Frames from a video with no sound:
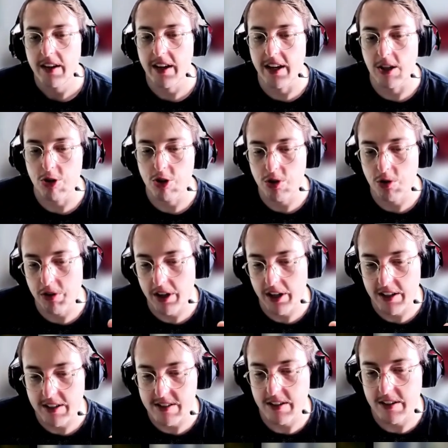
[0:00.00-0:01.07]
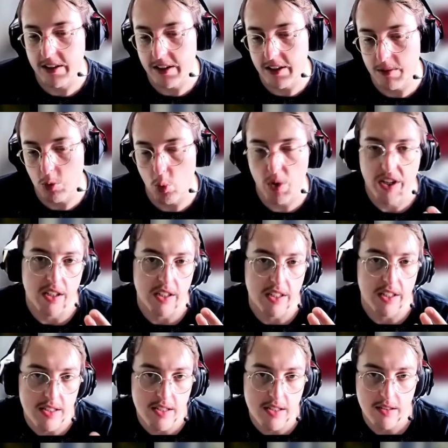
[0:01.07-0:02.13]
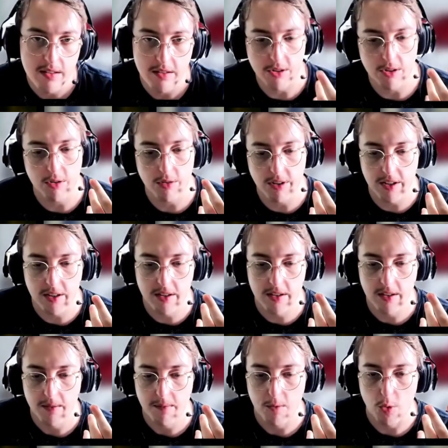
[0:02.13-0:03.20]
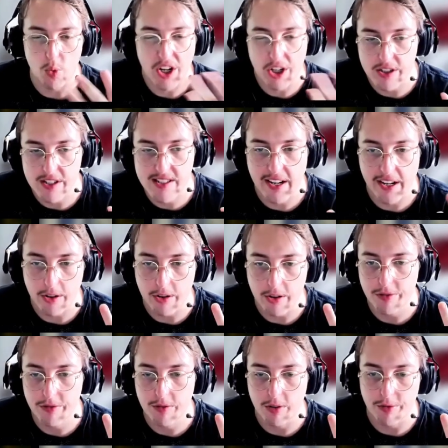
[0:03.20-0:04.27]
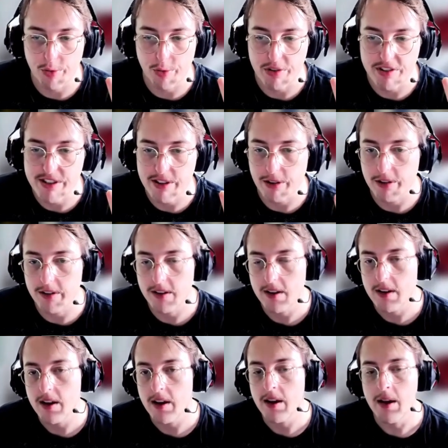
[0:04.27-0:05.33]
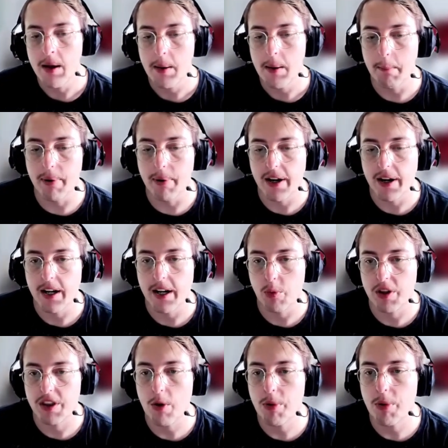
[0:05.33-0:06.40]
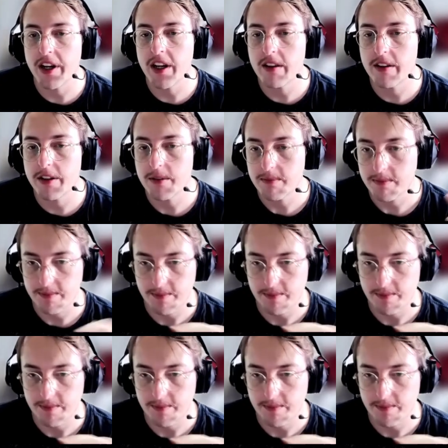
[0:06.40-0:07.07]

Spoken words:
and you showcase the weakness, the weaker side of Crystal. But with Upper Hander,